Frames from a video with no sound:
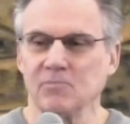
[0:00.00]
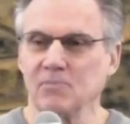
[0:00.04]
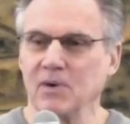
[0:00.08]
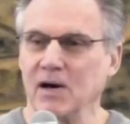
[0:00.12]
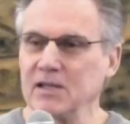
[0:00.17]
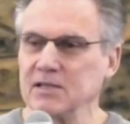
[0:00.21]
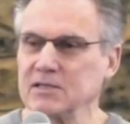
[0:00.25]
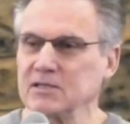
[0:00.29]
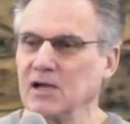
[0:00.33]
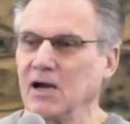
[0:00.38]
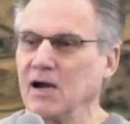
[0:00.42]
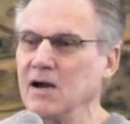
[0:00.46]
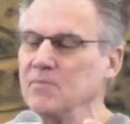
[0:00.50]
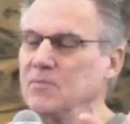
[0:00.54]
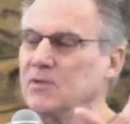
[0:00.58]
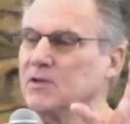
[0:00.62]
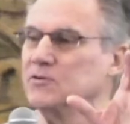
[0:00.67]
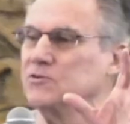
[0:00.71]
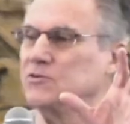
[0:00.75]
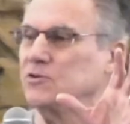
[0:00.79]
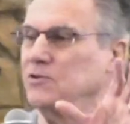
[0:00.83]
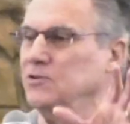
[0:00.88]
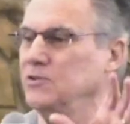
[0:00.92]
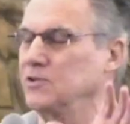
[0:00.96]
And by the
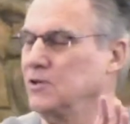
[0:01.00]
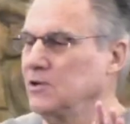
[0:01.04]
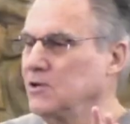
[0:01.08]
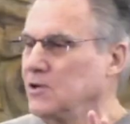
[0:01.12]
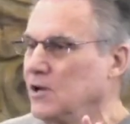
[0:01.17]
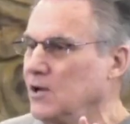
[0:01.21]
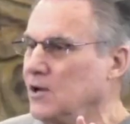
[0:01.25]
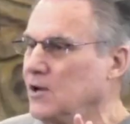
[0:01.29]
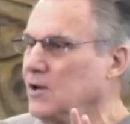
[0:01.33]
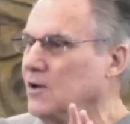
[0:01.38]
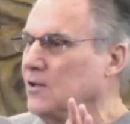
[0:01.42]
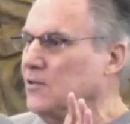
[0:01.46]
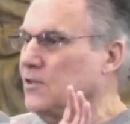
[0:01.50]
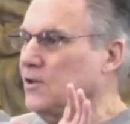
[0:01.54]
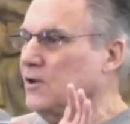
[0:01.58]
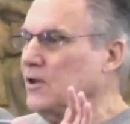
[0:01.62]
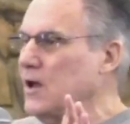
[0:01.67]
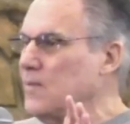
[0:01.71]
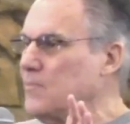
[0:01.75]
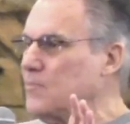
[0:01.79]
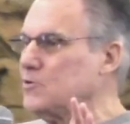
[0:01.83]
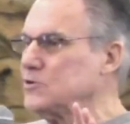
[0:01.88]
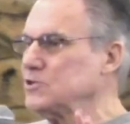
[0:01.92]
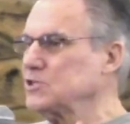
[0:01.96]
time the, the, the
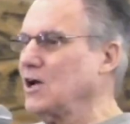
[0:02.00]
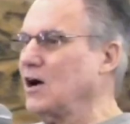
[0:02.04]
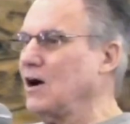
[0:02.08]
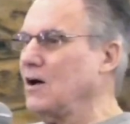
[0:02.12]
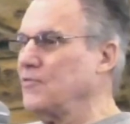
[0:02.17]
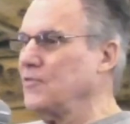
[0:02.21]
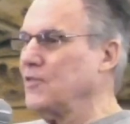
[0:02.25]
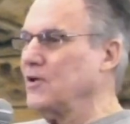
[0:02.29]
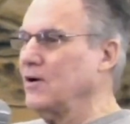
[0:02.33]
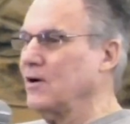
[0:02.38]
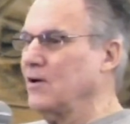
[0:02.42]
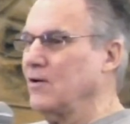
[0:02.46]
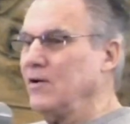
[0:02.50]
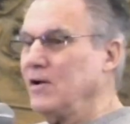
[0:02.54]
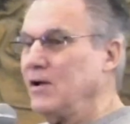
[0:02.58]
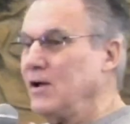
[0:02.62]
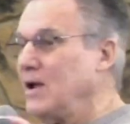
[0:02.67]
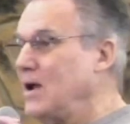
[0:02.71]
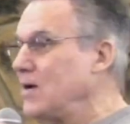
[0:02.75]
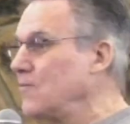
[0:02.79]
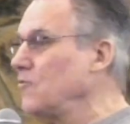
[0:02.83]
lepers got there,